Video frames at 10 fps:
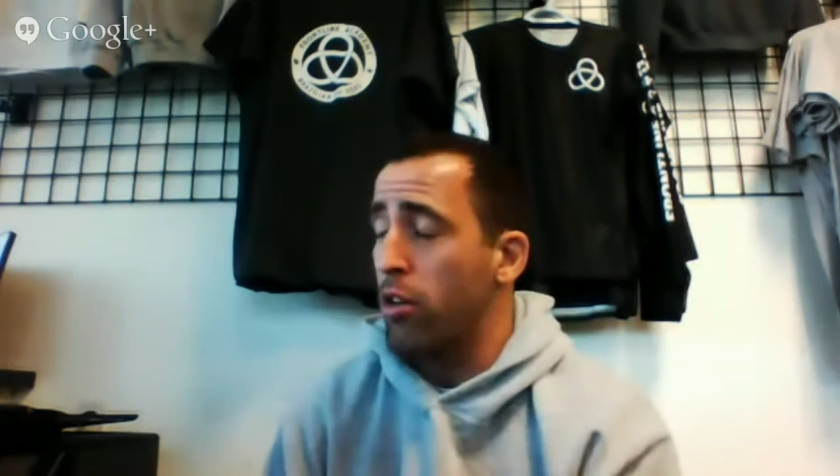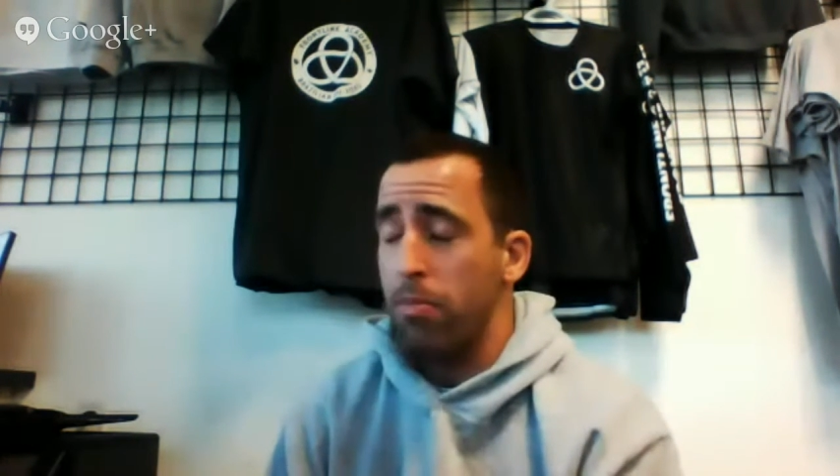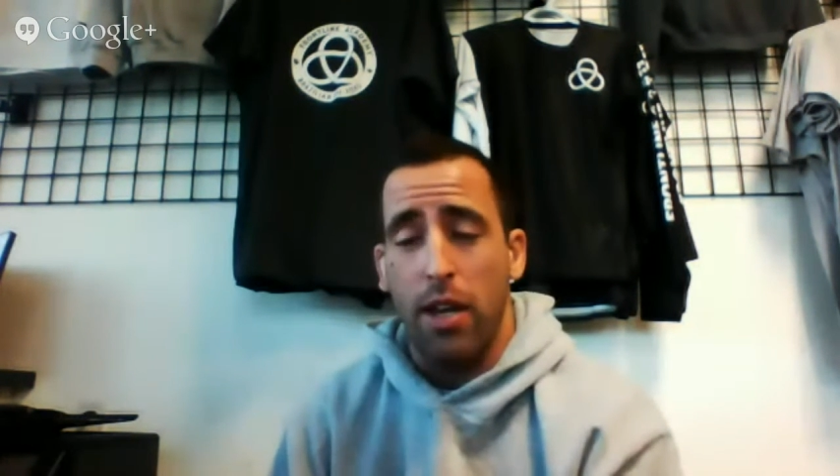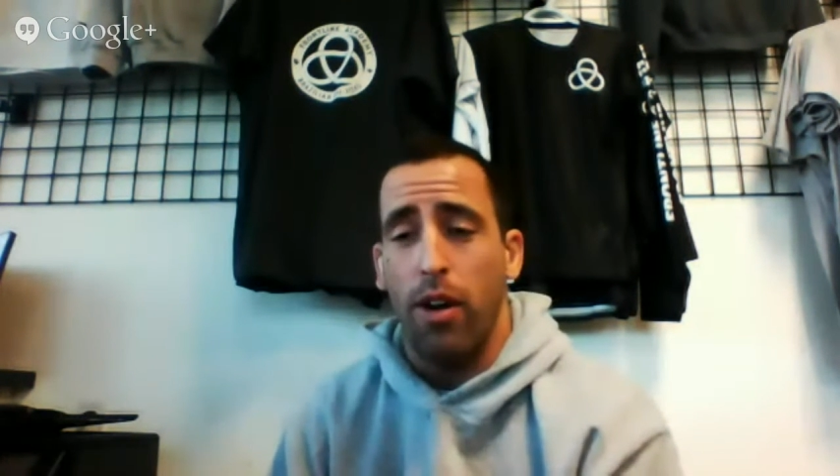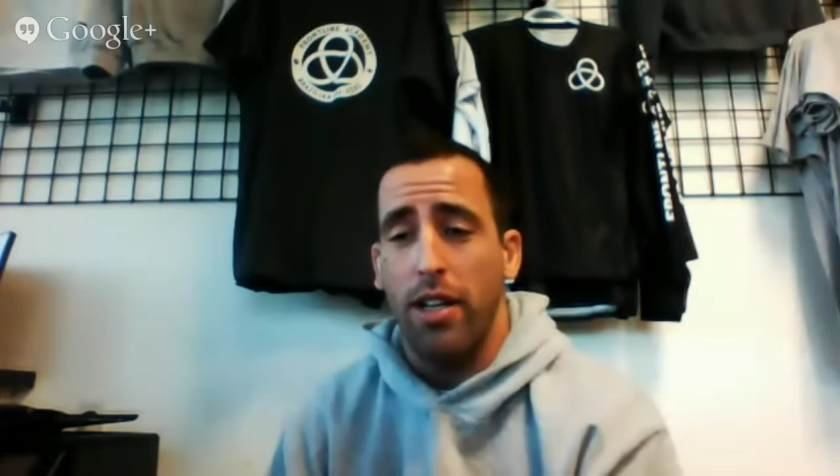
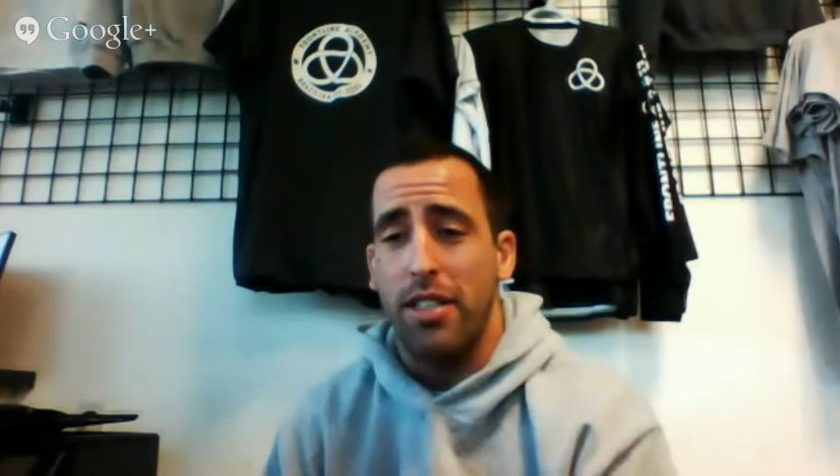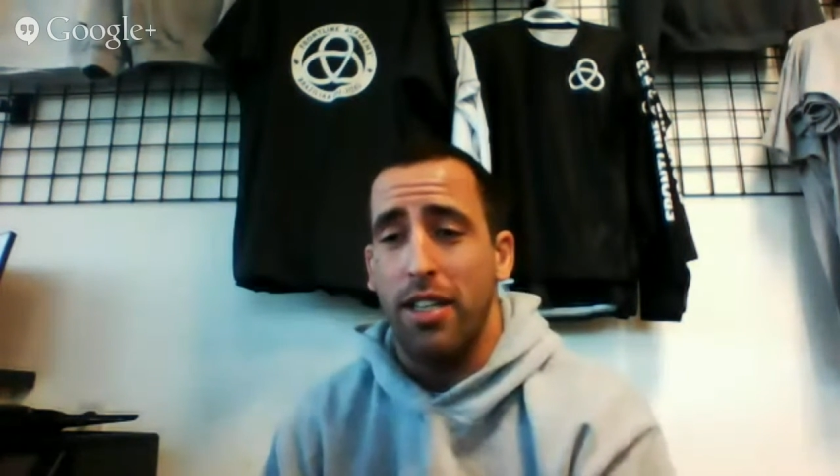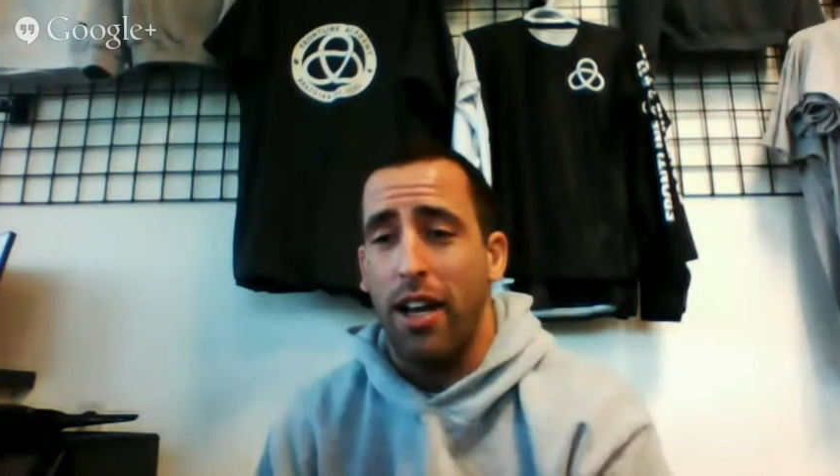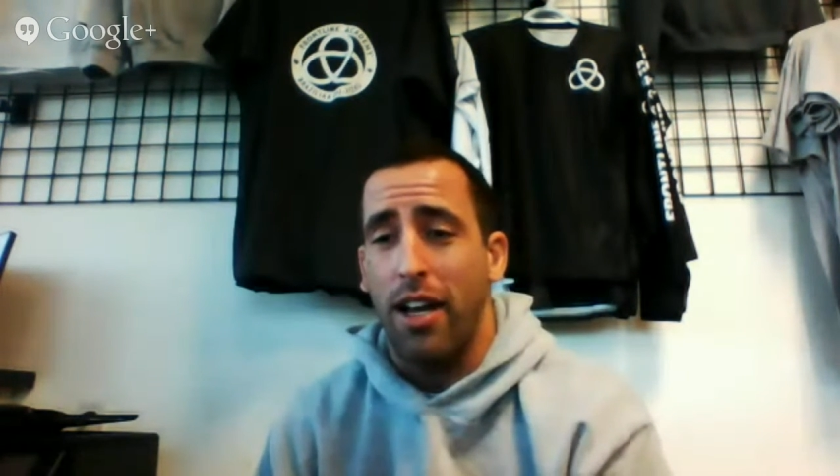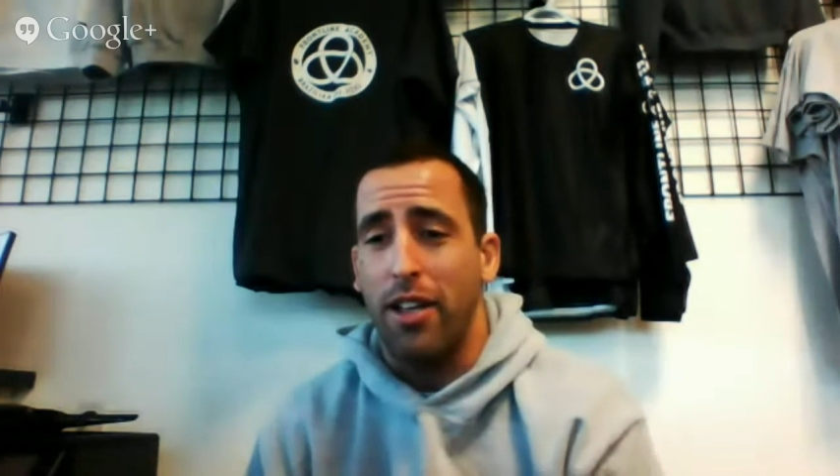on me
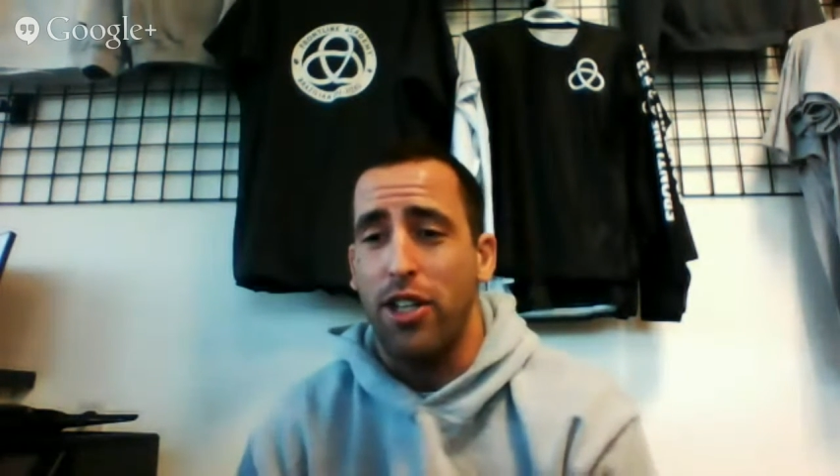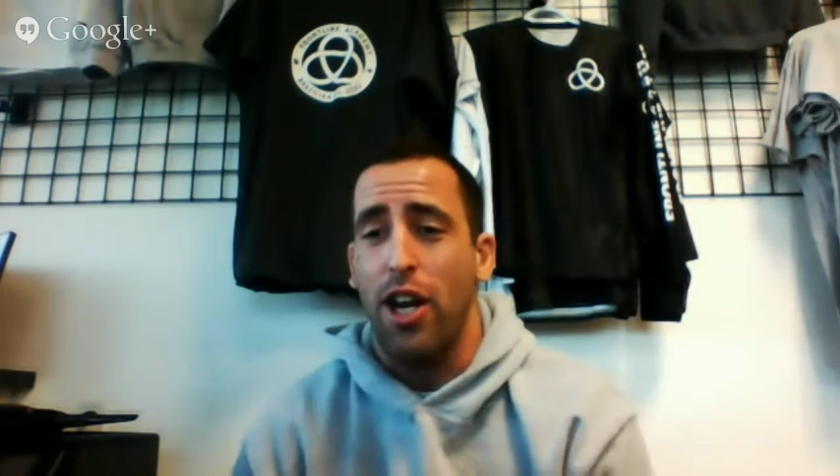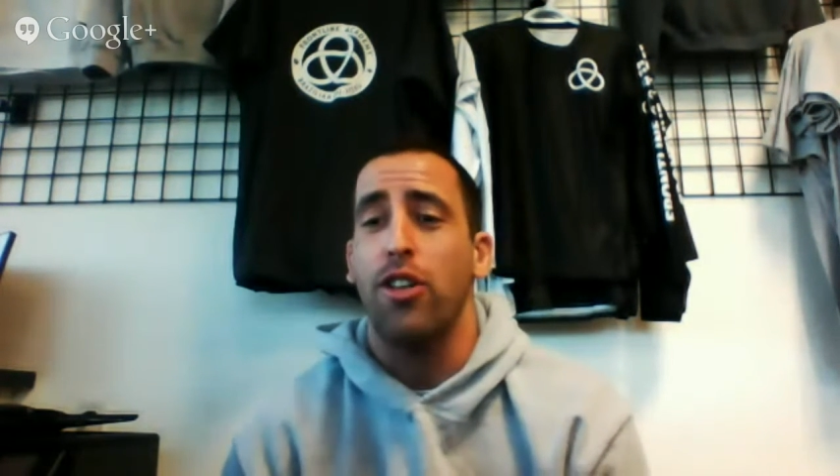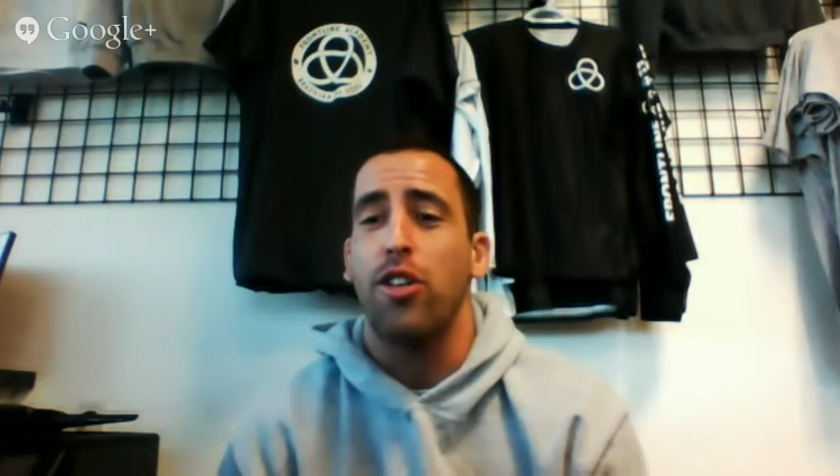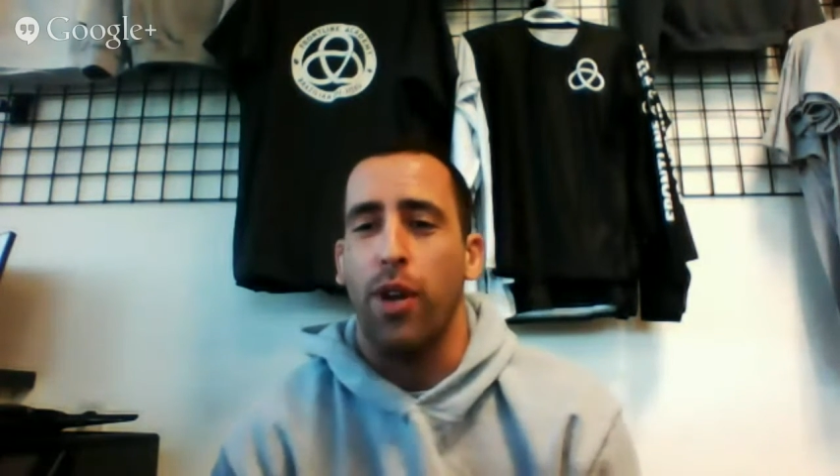was
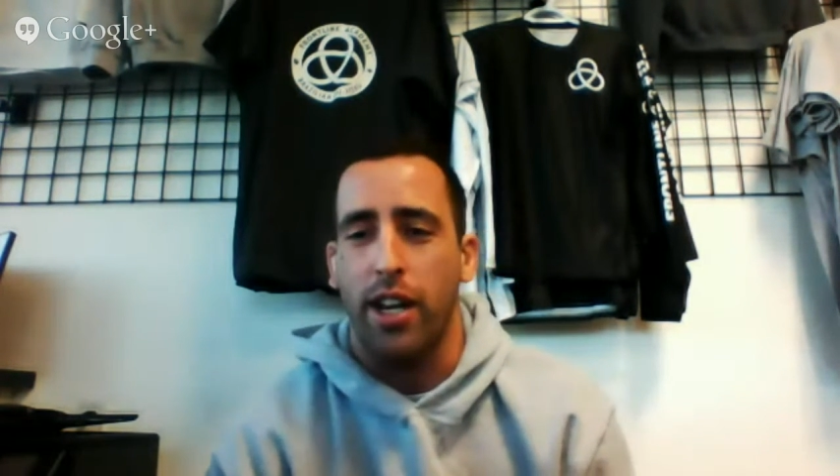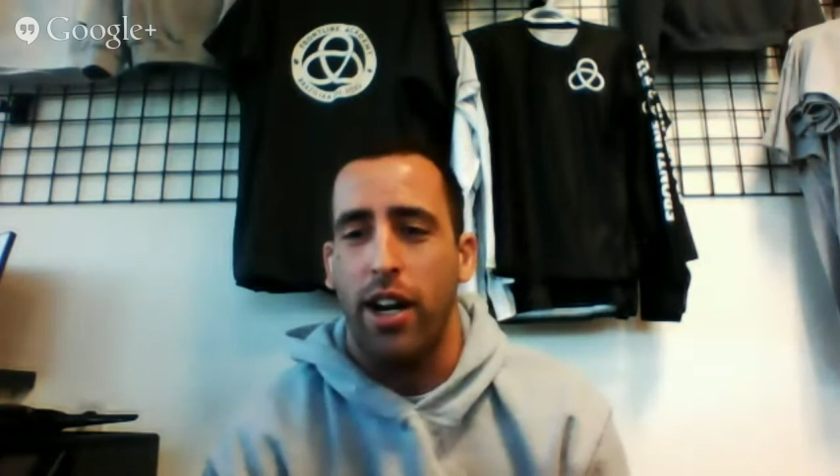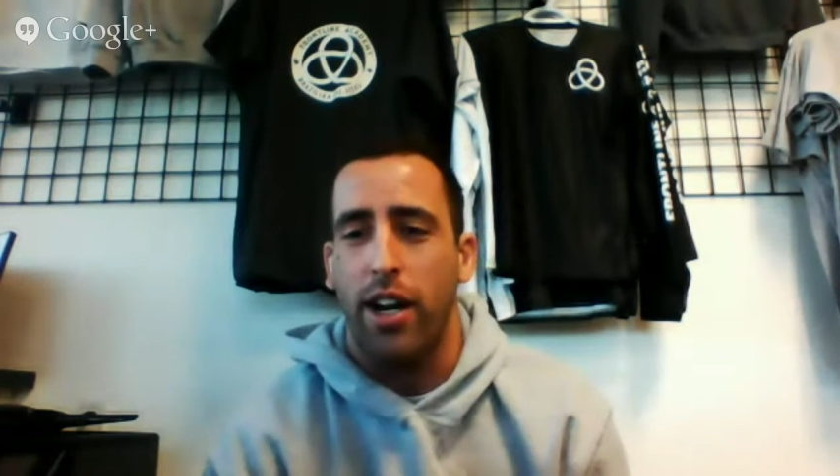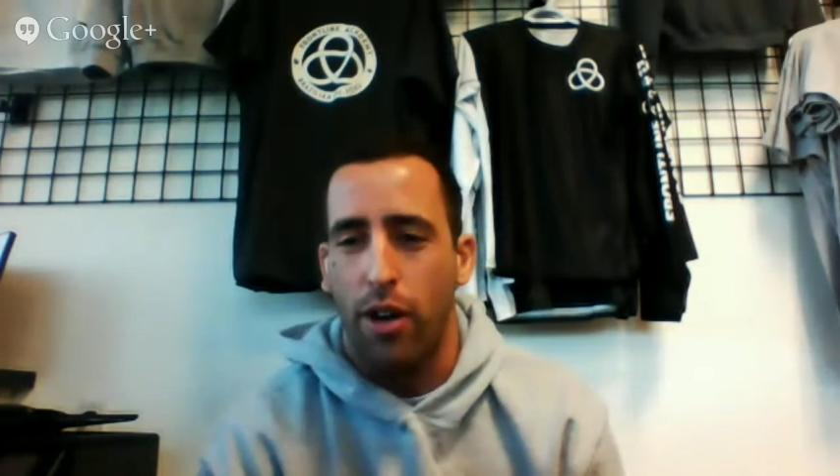Jerry DeWiener,